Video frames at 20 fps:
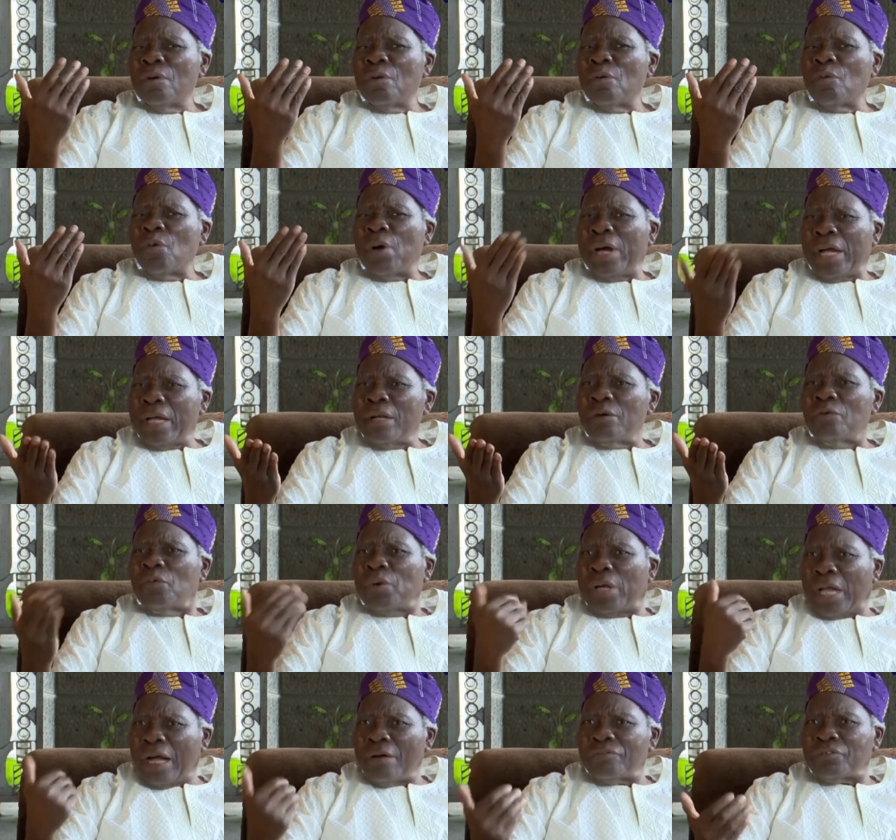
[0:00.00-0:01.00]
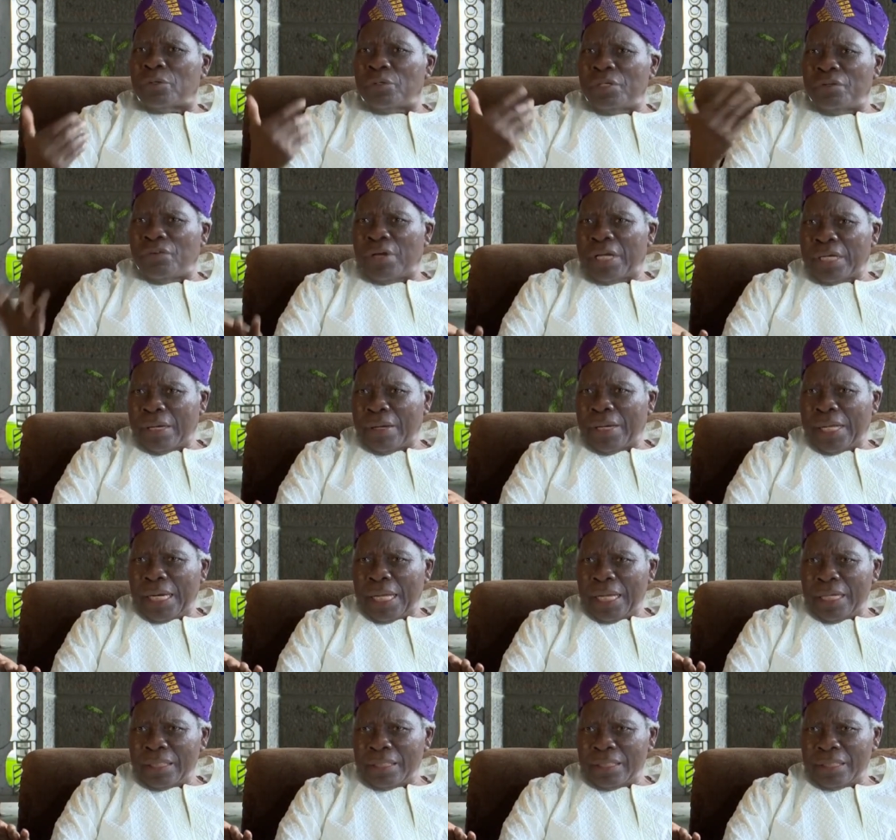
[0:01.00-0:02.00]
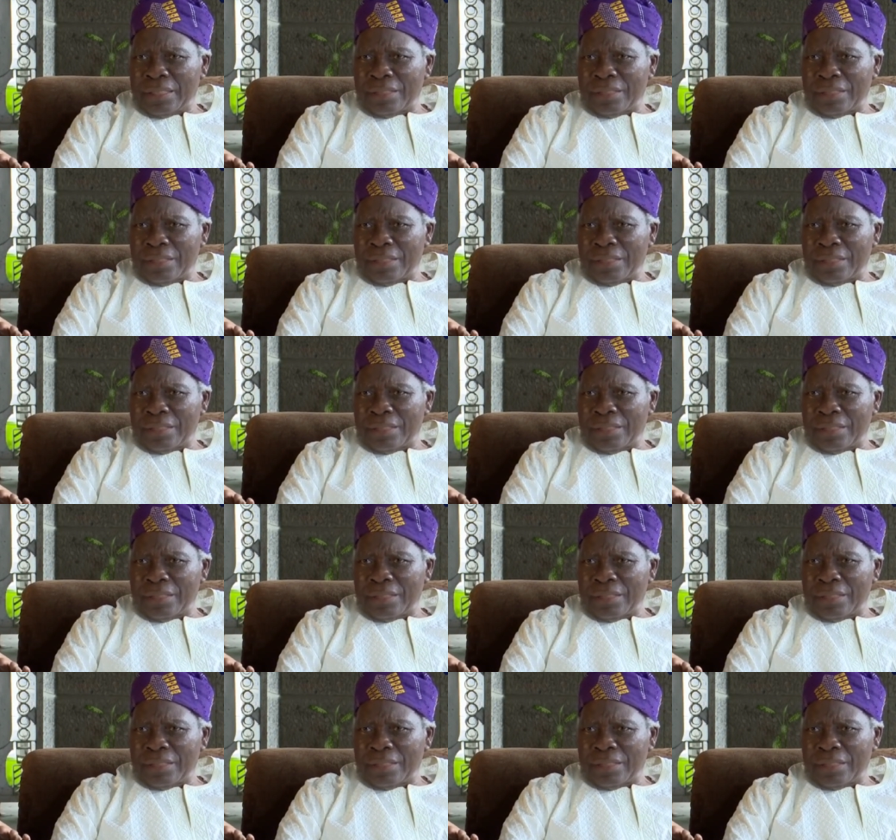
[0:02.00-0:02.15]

Well, we have to defend our land.